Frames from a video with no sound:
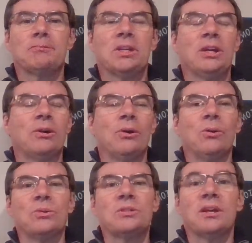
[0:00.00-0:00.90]
Here
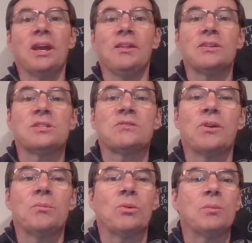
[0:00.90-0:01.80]
goes. Again, this is
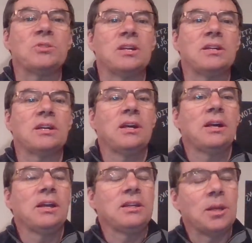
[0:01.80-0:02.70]
from the website
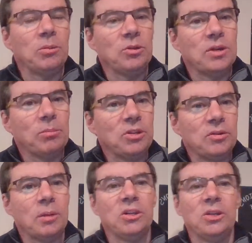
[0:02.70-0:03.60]

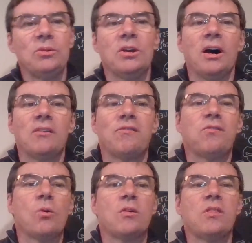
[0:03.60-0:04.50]

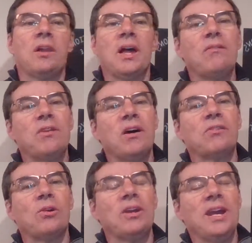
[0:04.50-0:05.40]

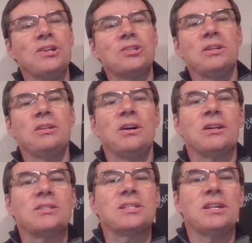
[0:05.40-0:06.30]

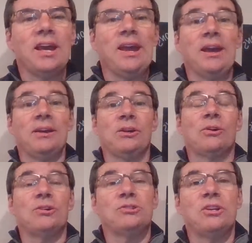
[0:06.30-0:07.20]
www.fortheloveofcreation.ca. I
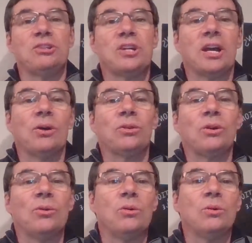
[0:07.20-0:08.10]
encourage you to check out
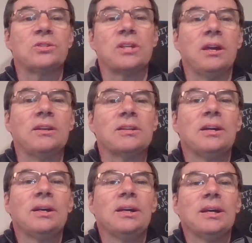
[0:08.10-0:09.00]
their whole site.
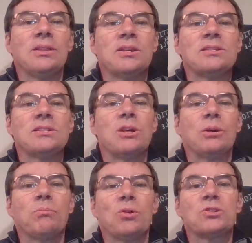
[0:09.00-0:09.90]
This is their
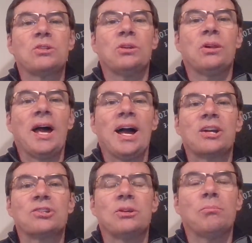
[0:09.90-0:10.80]
personal
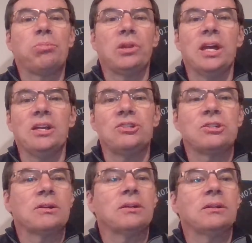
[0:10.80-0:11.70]
action pledge.